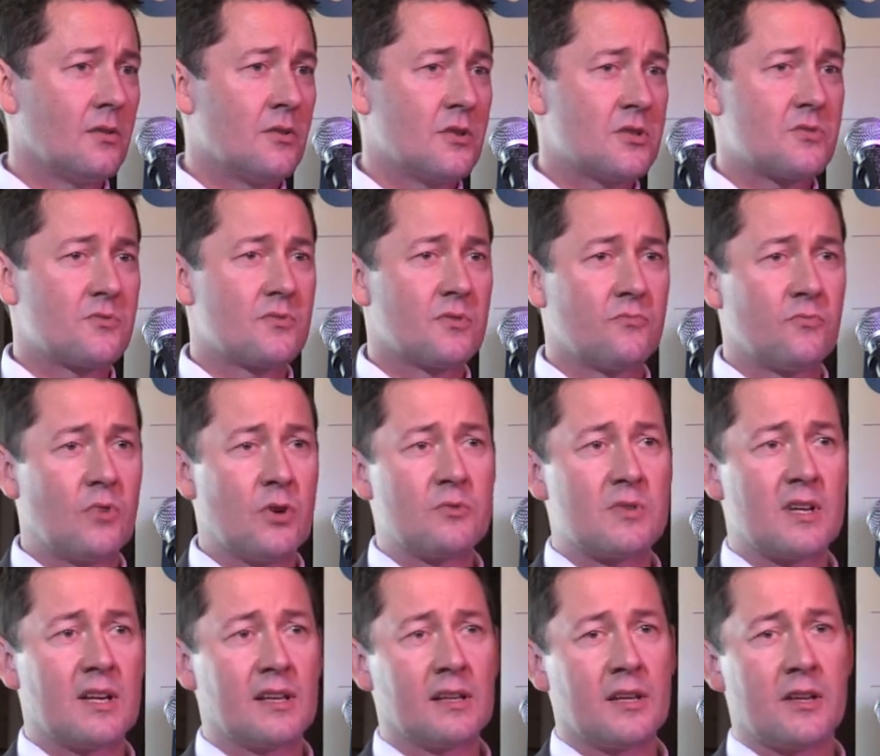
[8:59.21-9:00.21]
there's
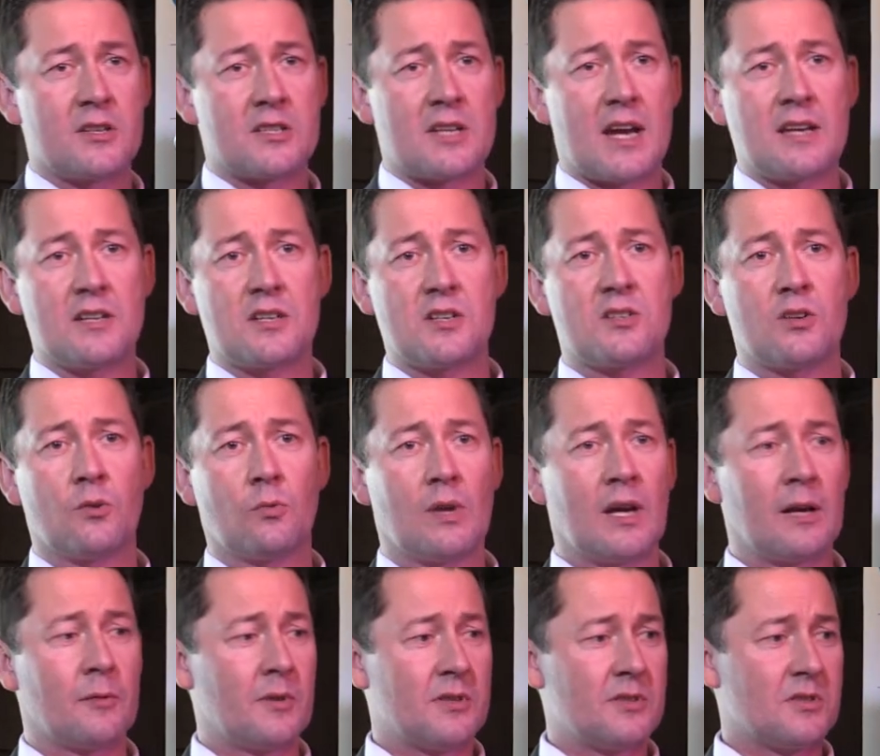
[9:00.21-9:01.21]

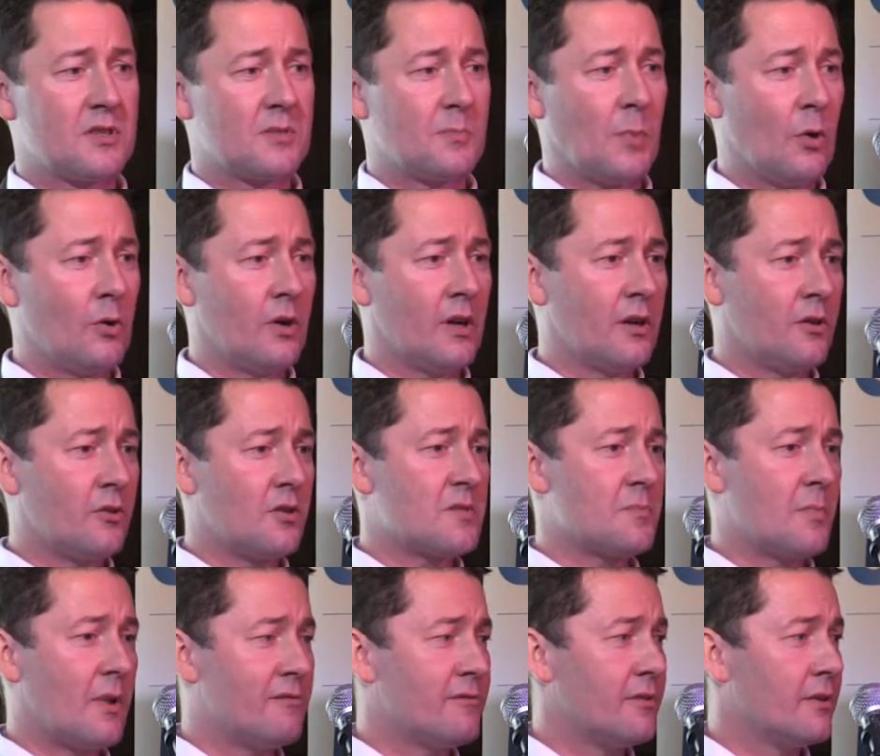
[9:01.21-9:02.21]
82 languages spoken
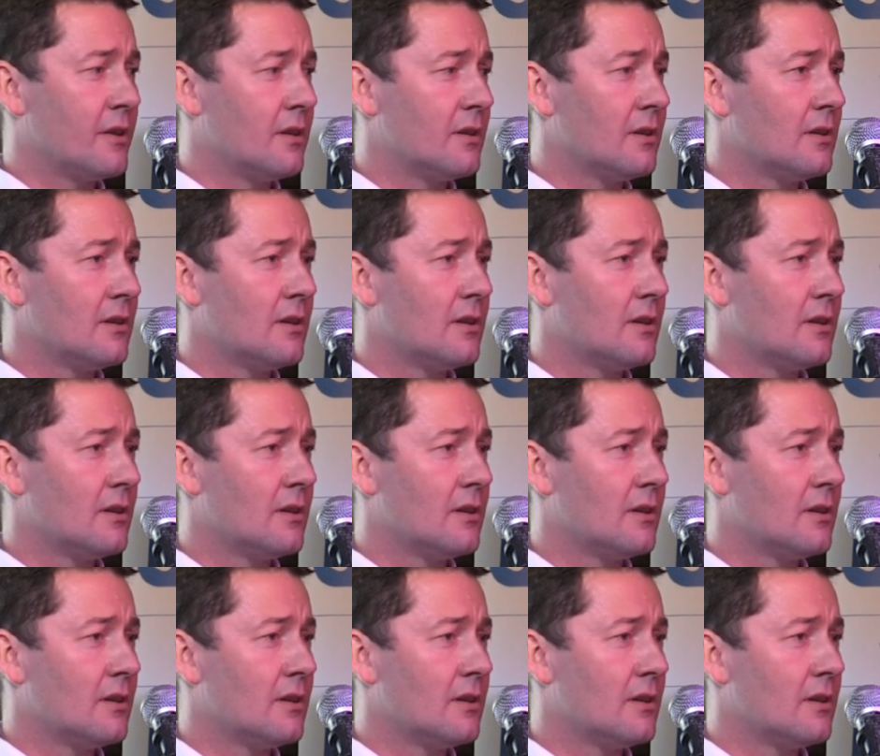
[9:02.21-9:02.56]
across Bradford.